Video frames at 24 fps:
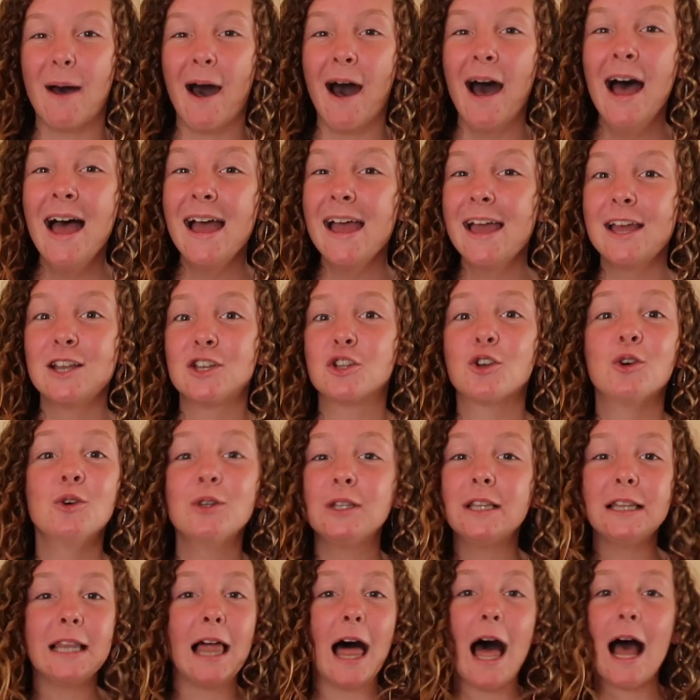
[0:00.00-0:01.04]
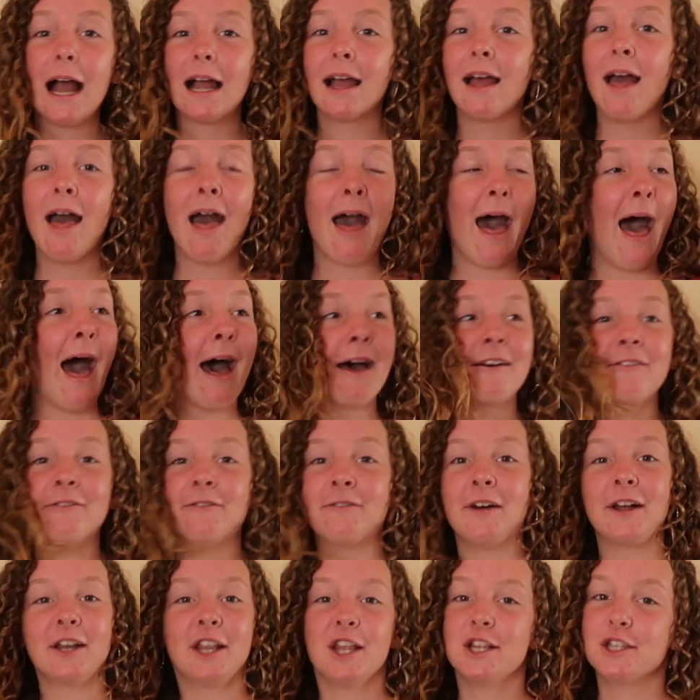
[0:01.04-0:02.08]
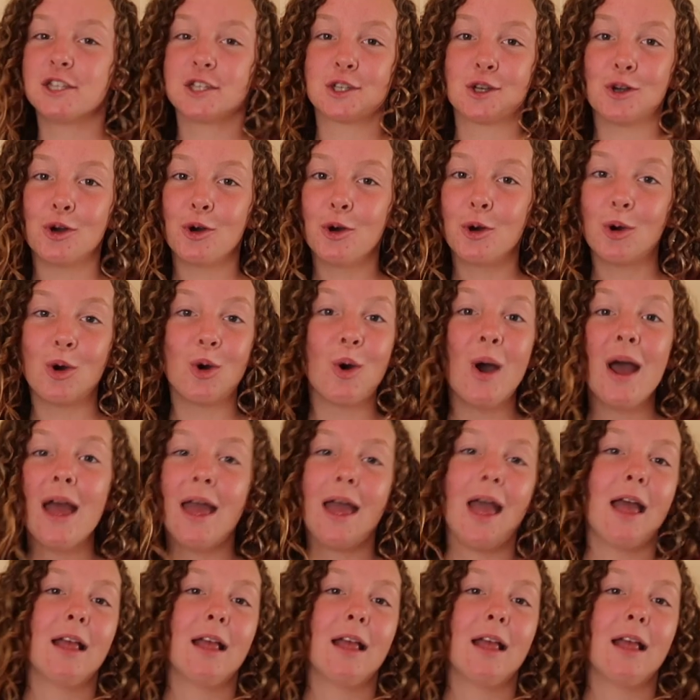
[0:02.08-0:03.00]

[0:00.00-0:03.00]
but good luck, have fun at school,